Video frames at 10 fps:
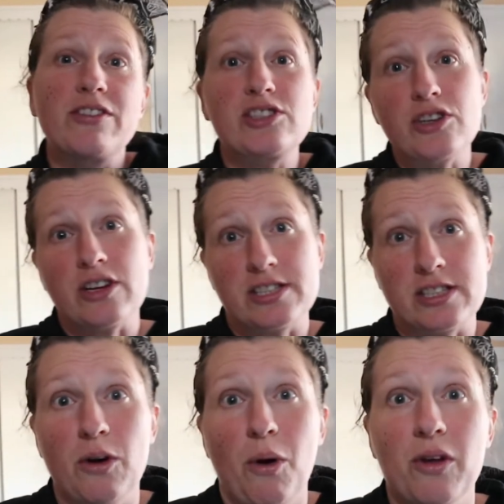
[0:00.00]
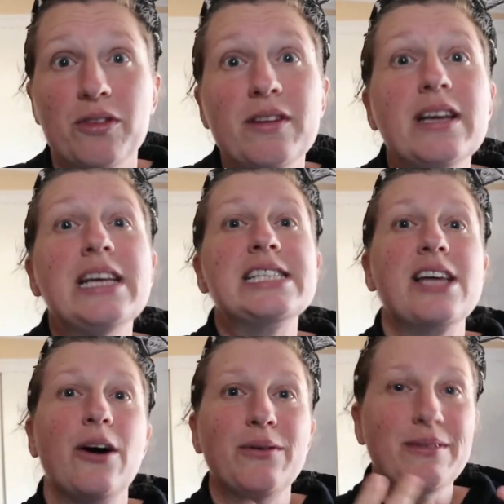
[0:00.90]
the sugar skull on.
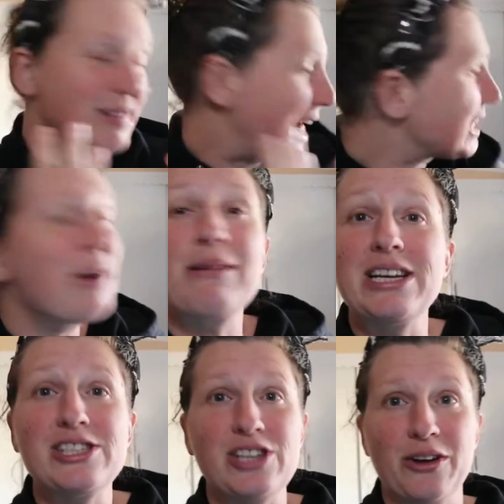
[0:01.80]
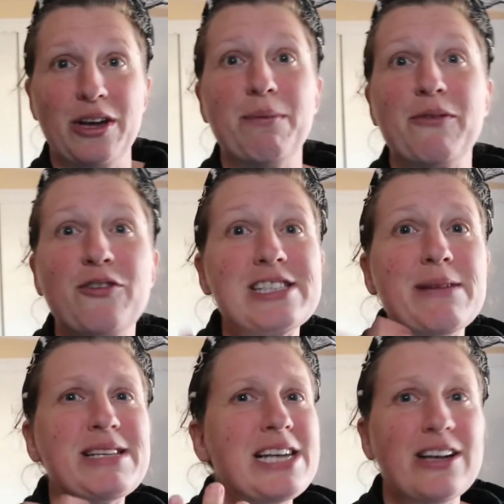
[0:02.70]
So that's what I'm going to show you. But first, let
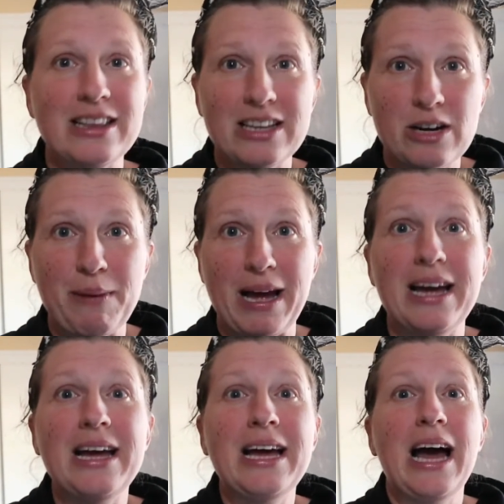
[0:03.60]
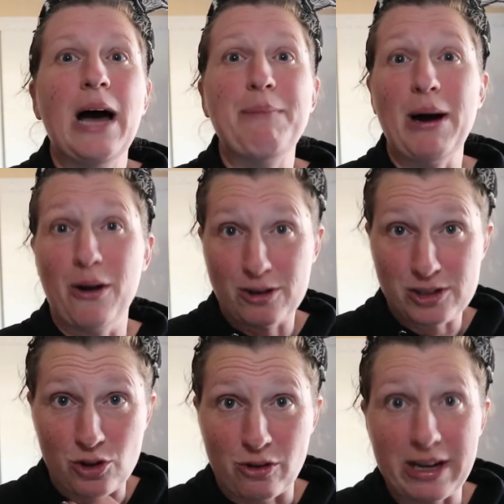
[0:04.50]
me tell you a little bit about her
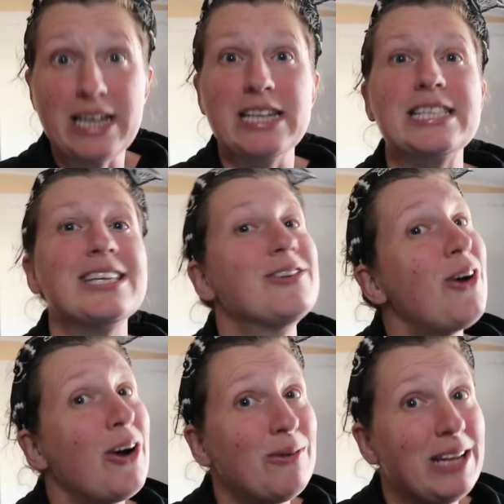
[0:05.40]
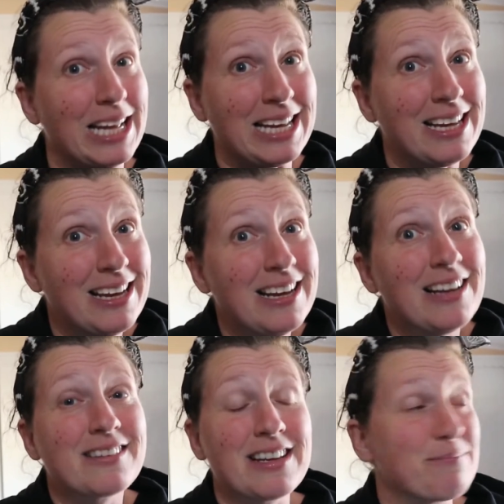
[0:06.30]
story, because not only
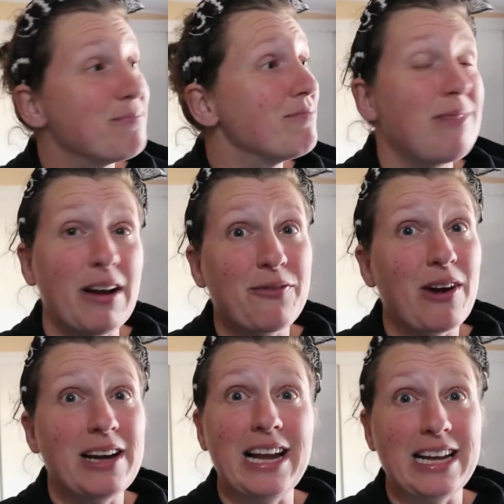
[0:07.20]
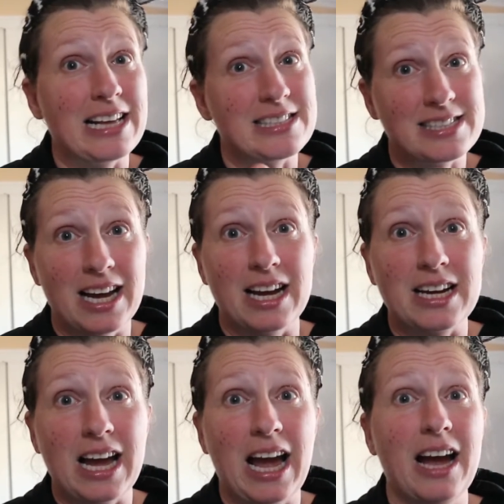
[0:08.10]
did my friend then get
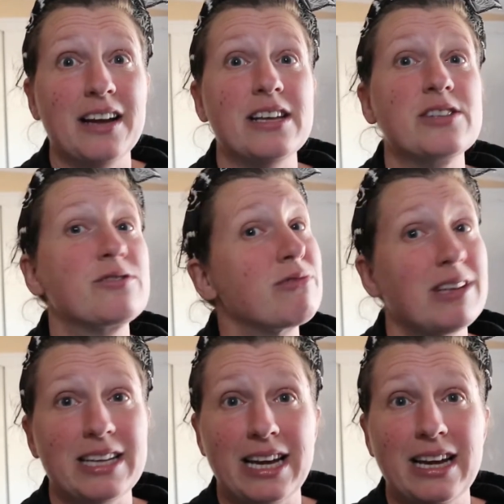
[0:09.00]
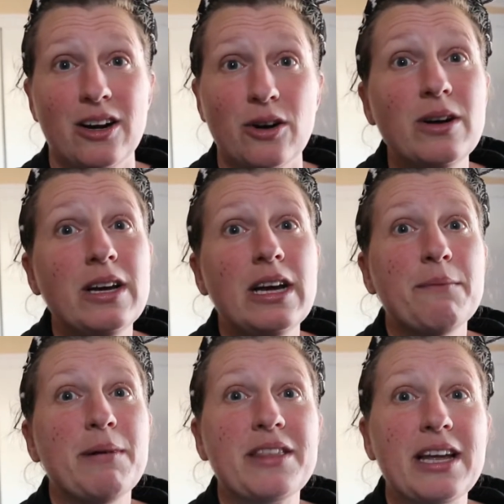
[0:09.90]
sick and is really ill,
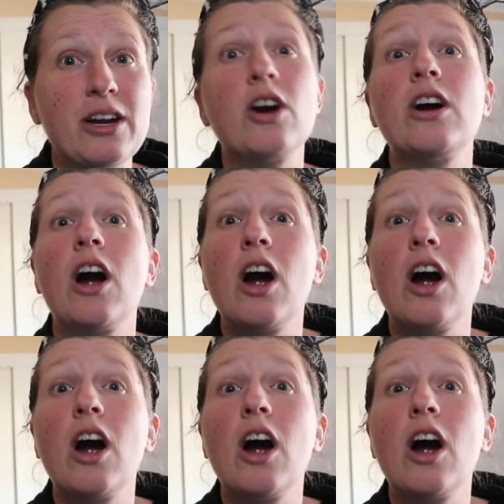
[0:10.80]
but then her